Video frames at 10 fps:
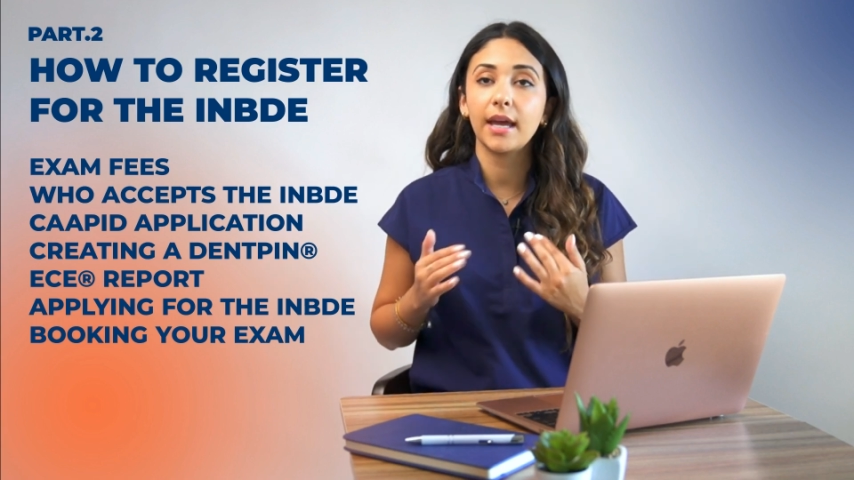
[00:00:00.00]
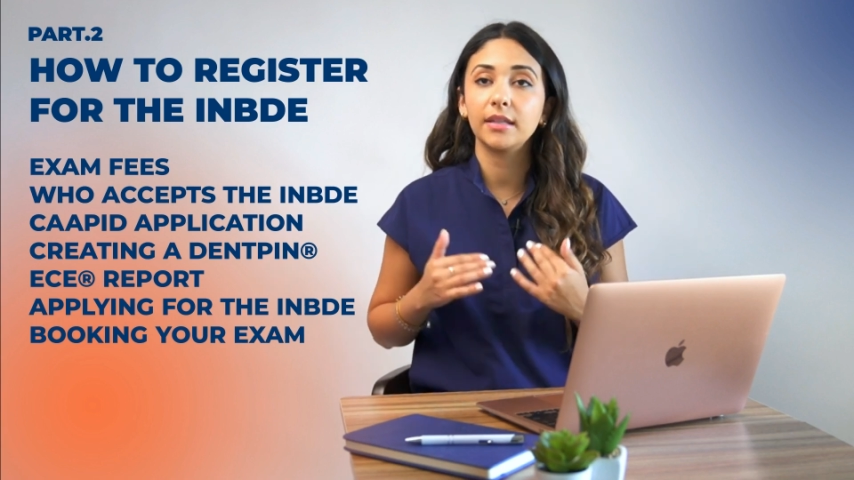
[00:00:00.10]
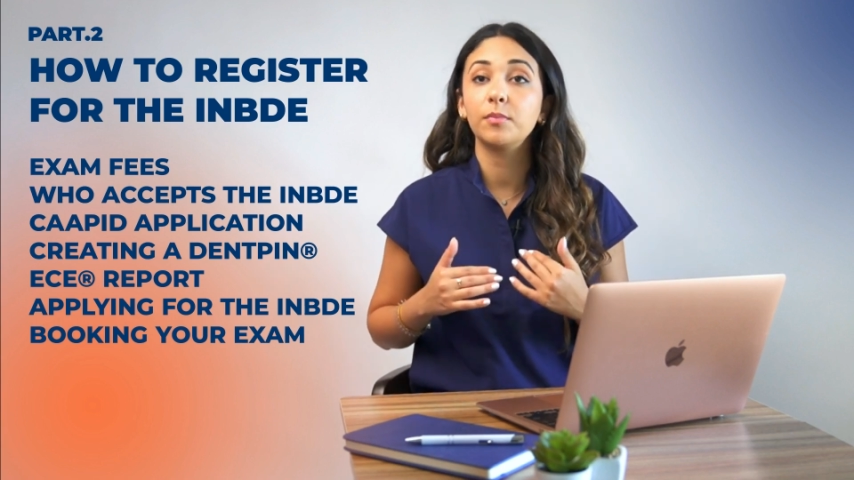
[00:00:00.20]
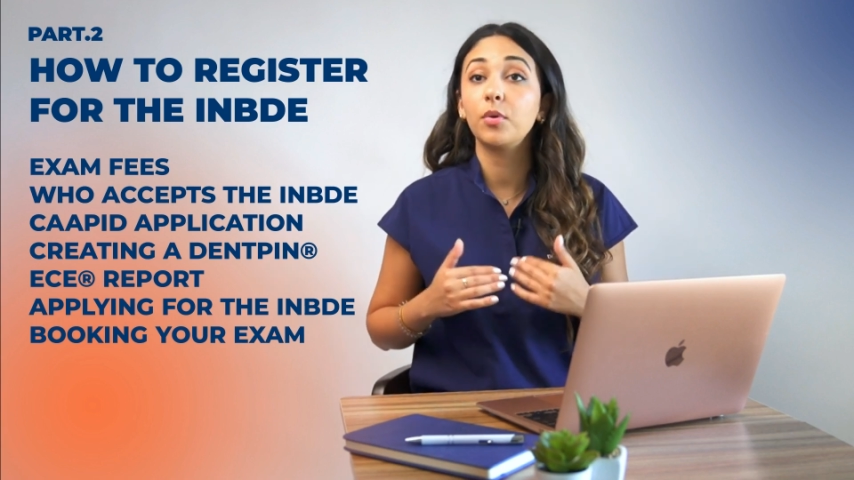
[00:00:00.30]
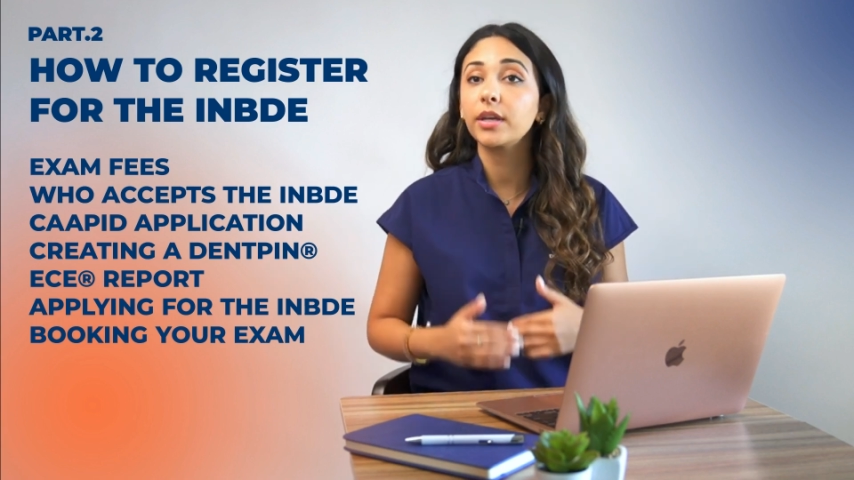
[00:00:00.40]

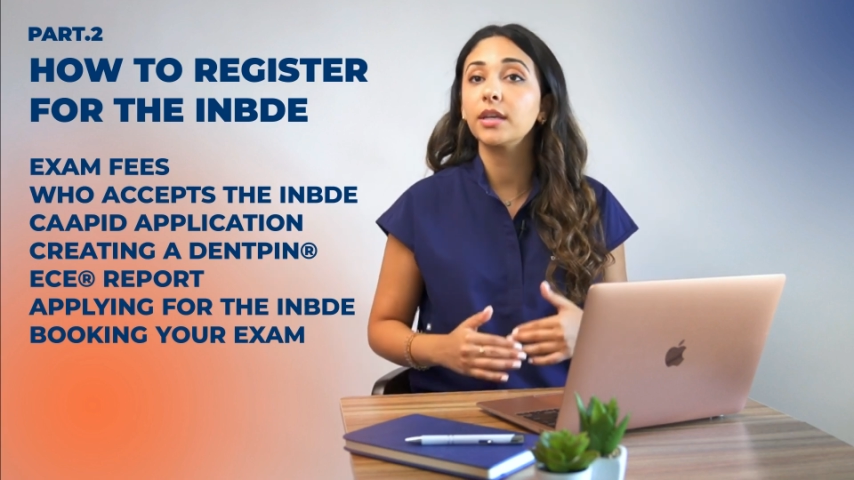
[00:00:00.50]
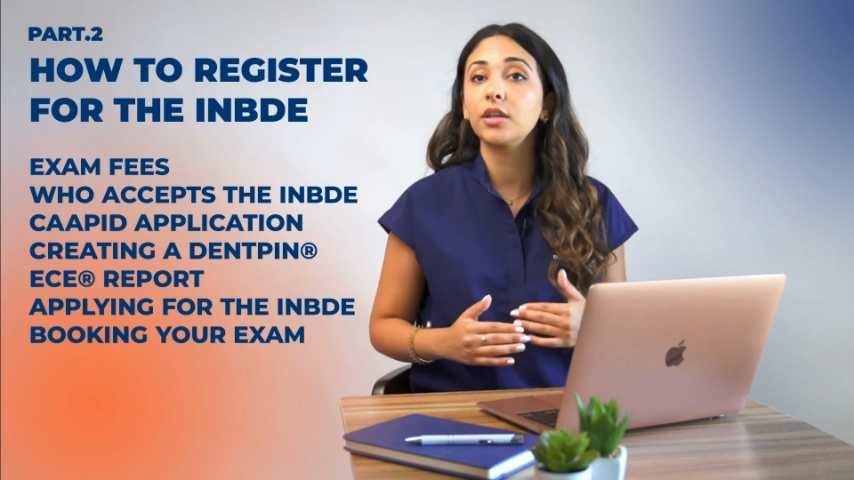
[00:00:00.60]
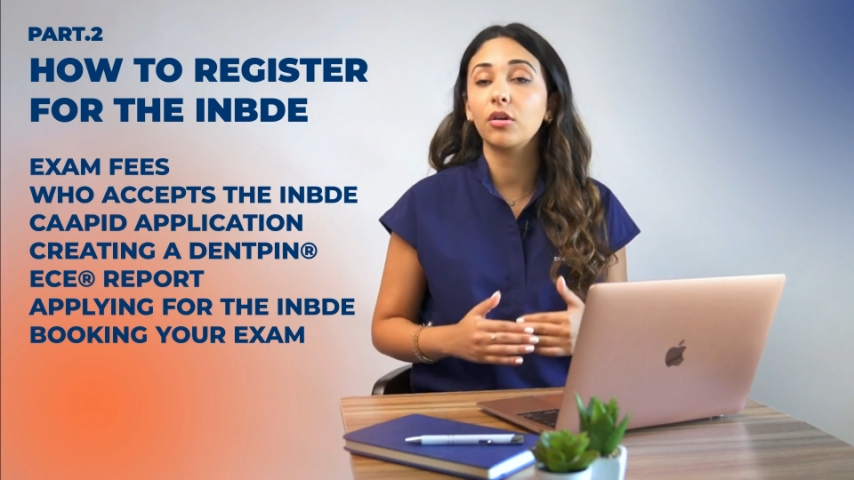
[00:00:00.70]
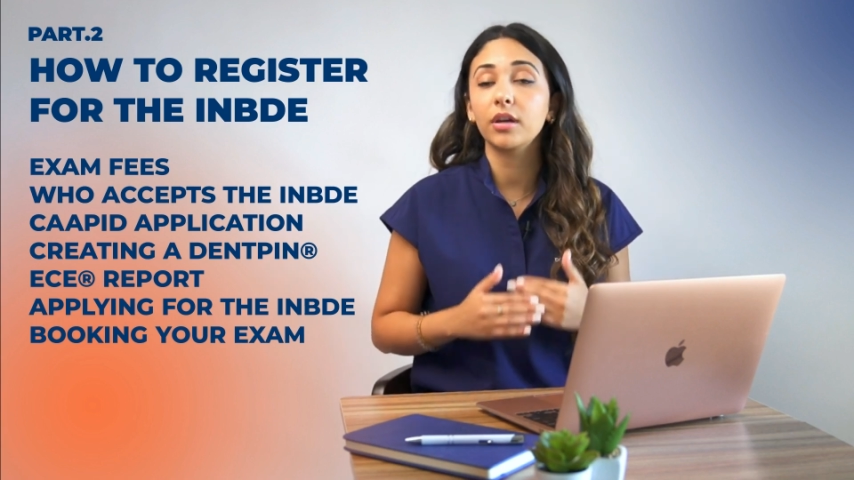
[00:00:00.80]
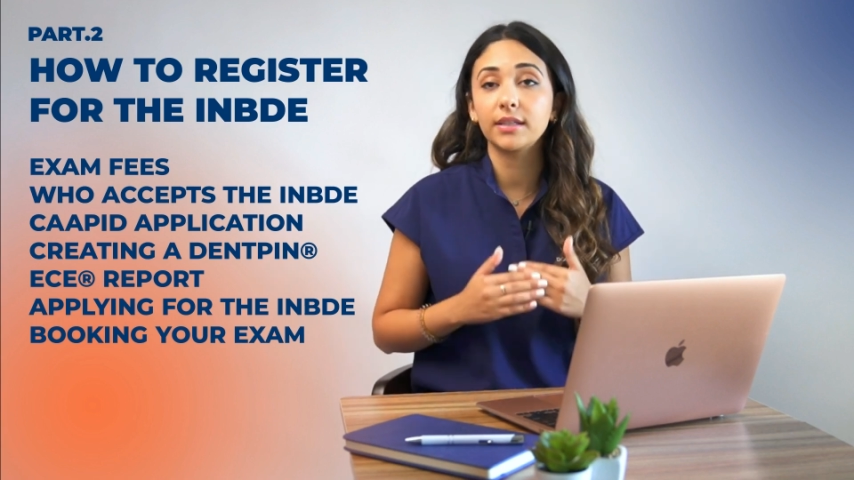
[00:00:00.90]
and
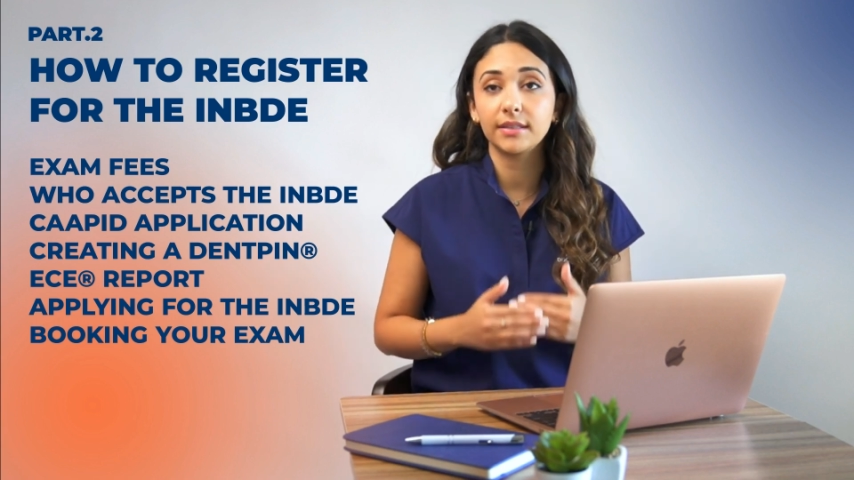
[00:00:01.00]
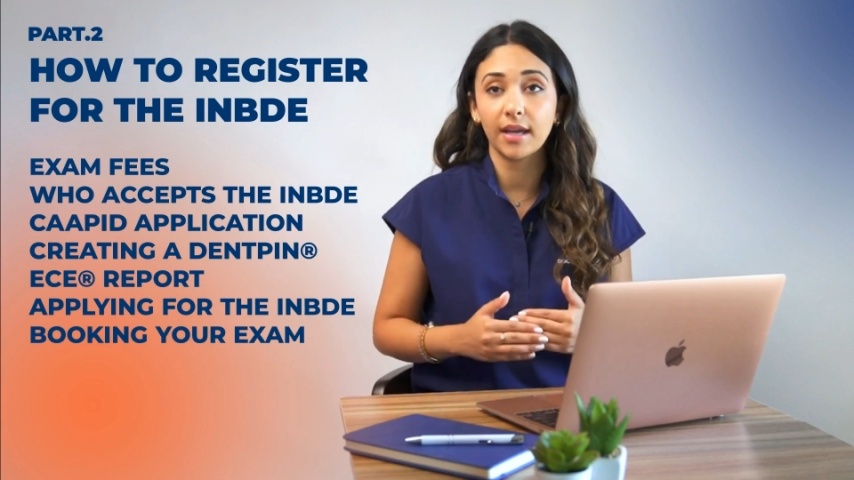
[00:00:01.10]
booking your